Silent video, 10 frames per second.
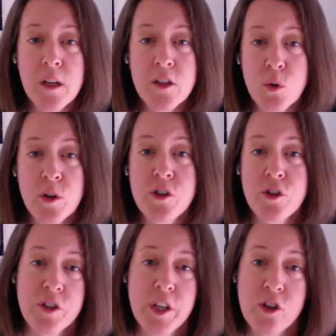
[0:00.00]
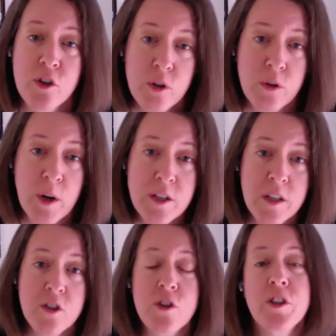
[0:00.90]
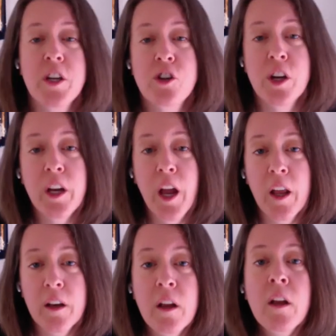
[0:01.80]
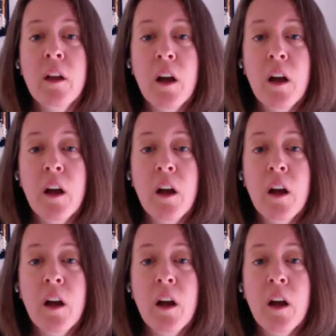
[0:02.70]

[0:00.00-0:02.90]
uh, source jurisdiction or residence jurisdiction can